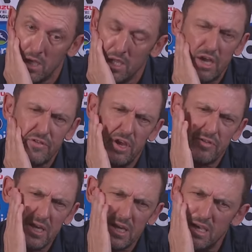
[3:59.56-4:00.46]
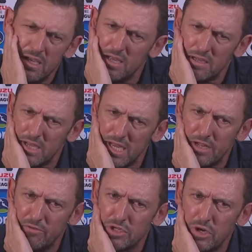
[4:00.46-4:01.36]
Yeah, I think any
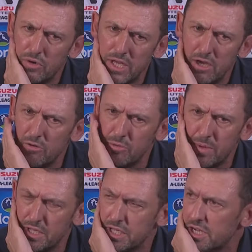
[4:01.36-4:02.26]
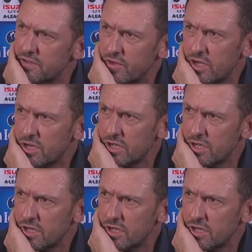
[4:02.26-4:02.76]
result here, I would have been satisfied.